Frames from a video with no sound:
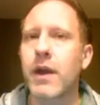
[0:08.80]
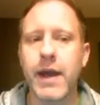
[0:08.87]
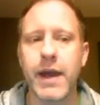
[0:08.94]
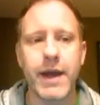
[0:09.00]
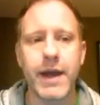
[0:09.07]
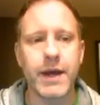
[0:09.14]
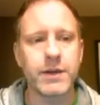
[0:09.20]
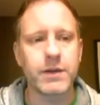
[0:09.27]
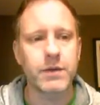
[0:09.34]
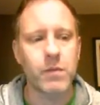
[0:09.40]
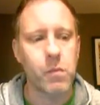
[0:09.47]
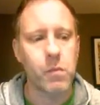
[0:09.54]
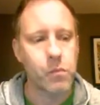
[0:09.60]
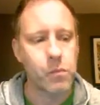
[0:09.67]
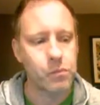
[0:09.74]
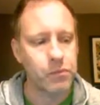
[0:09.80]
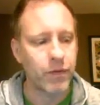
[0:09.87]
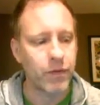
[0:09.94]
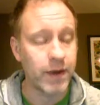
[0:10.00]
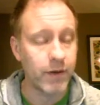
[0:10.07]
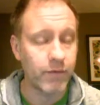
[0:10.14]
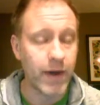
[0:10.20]
and
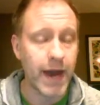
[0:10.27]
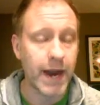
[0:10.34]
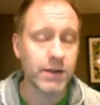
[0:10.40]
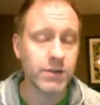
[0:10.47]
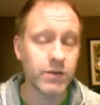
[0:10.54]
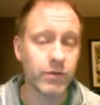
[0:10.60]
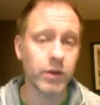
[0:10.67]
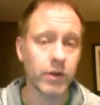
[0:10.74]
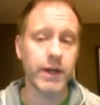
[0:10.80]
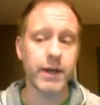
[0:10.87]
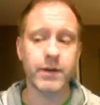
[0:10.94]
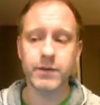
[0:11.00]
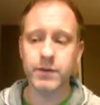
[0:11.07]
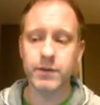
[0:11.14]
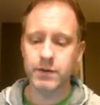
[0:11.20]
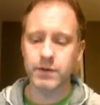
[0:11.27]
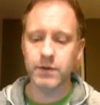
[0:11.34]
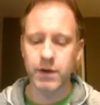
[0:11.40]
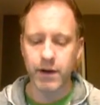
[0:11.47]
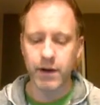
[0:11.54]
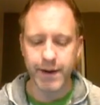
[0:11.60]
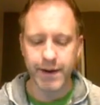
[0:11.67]
the advantage of really
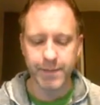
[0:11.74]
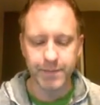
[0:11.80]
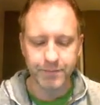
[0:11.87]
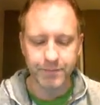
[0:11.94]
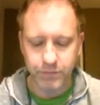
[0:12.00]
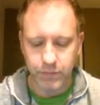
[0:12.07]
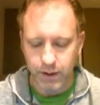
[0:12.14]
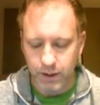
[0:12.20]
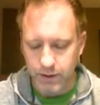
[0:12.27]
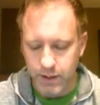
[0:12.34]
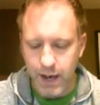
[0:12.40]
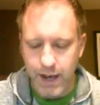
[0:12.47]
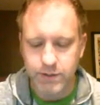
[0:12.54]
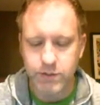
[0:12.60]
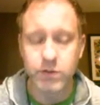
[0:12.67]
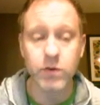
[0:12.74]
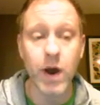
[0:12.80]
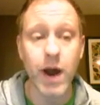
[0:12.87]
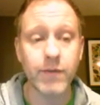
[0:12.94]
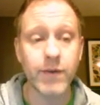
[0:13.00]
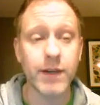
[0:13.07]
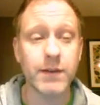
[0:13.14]
not
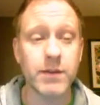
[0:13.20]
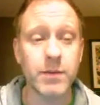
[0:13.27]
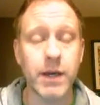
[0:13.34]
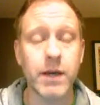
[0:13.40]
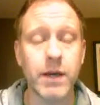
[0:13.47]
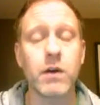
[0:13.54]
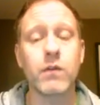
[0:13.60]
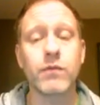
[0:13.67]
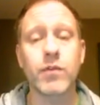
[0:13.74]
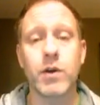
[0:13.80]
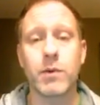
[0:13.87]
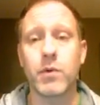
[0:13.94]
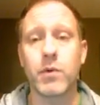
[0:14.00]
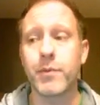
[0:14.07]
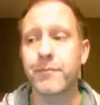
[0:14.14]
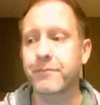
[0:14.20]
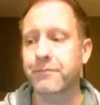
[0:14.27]
striving to be comfortable.